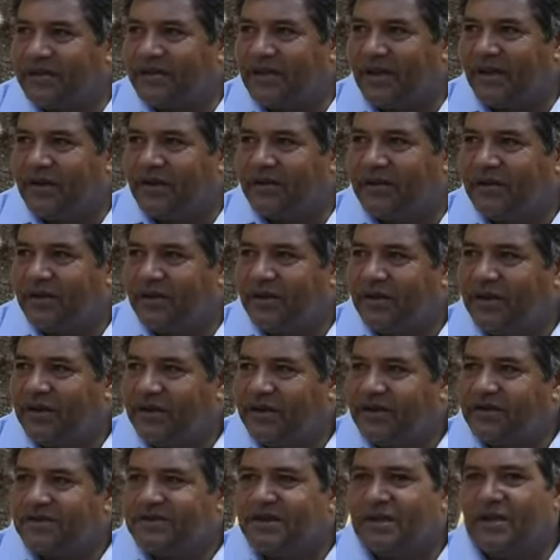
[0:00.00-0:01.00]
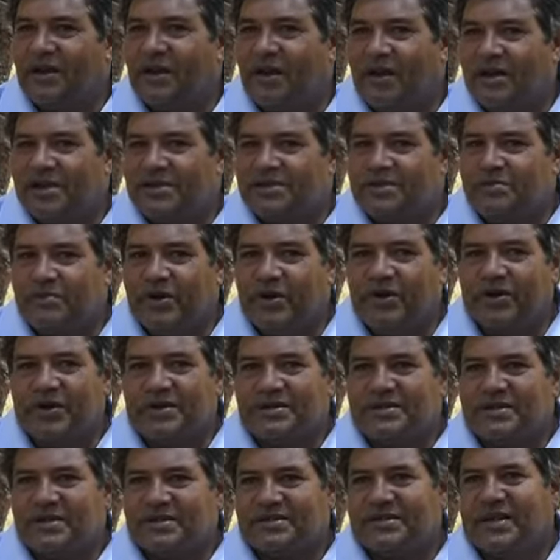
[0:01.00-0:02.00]
So you see a lot of
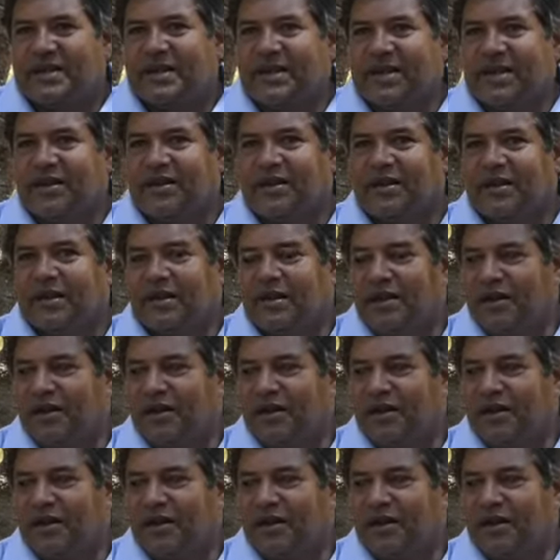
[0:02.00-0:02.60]
spirits singing,